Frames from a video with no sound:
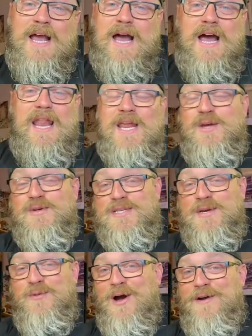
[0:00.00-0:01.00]
and let you
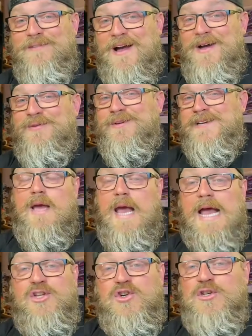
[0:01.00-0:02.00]
see what I found.
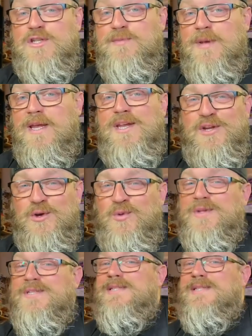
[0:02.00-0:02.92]
And trust me, you do want to